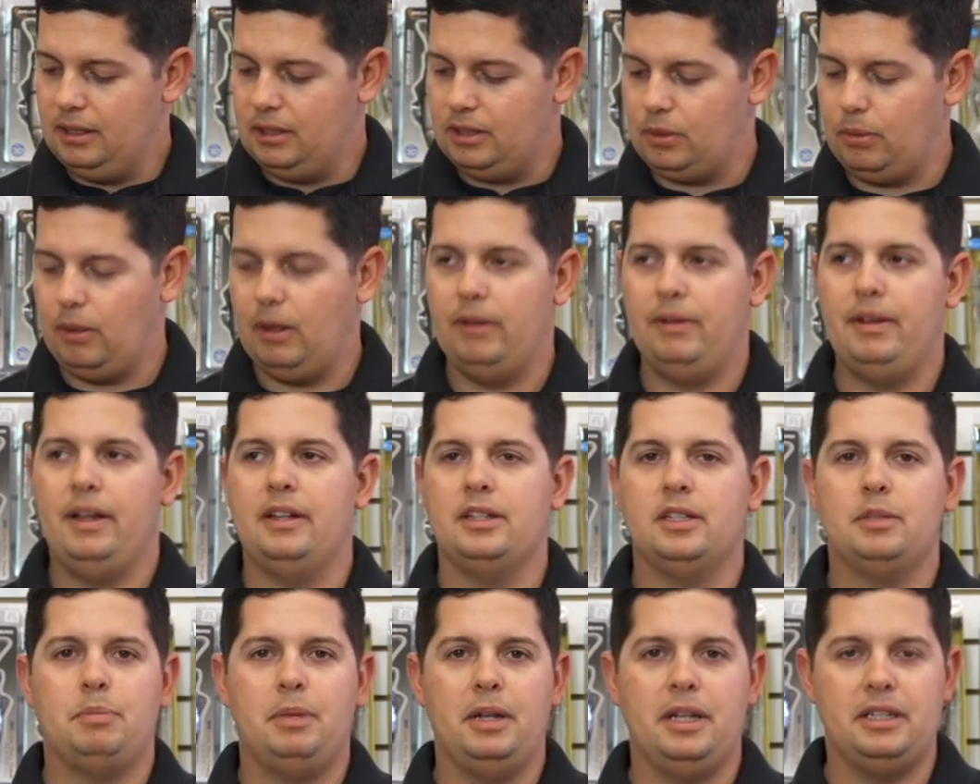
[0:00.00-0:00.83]

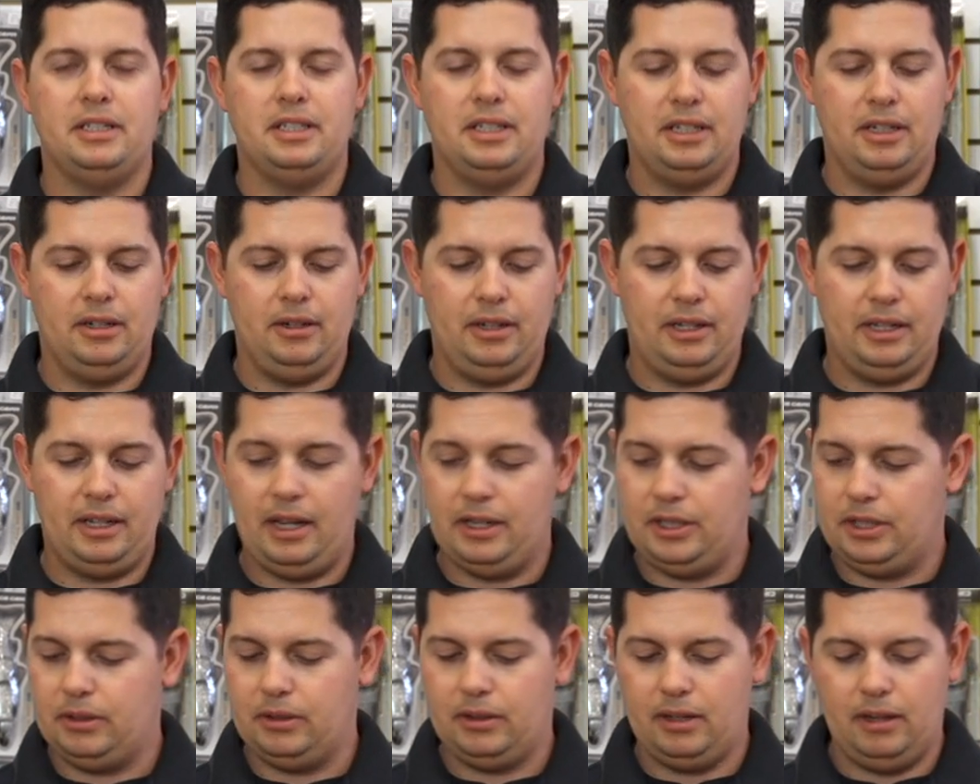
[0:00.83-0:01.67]
12-ounce baits, you know, they
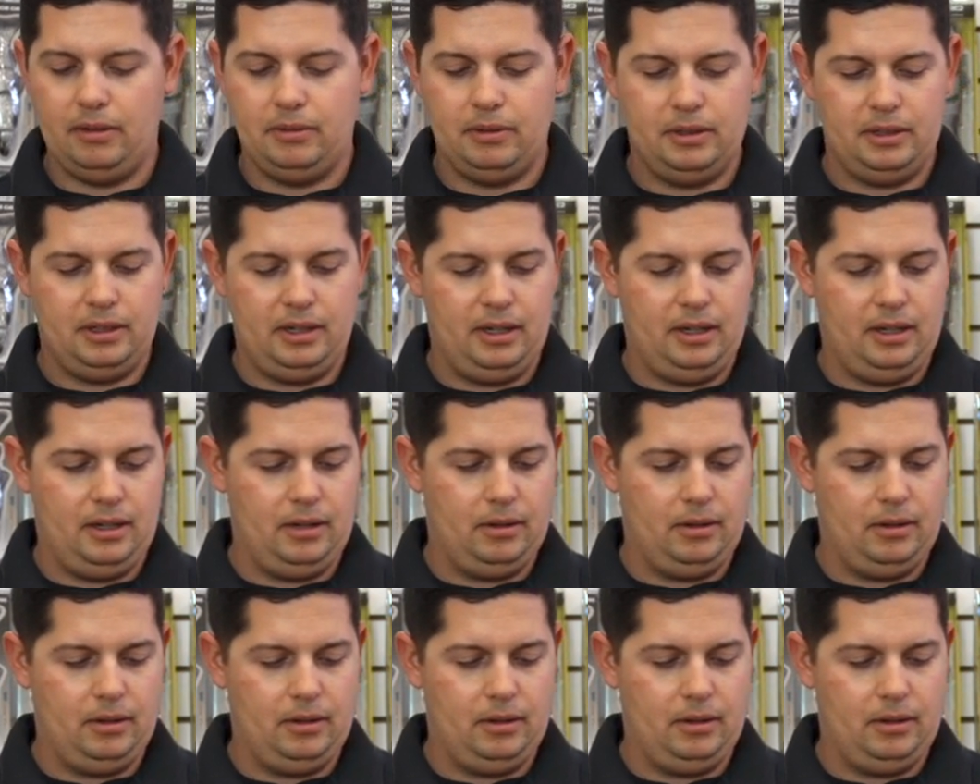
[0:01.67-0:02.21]
got you covered.